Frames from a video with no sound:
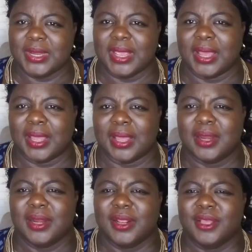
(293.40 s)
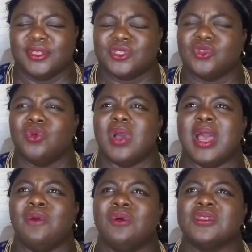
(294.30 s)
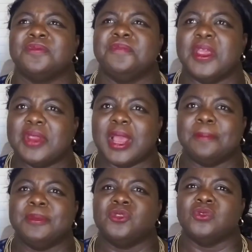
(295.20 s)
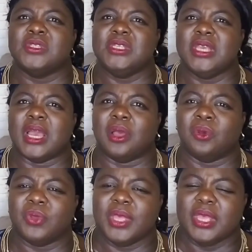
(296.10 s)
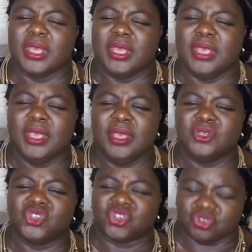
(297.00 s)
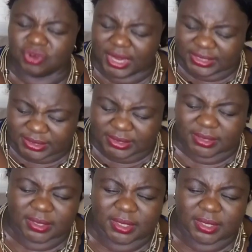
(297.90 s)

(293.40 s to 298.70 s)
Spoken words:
are. So I was very happy to see how he traced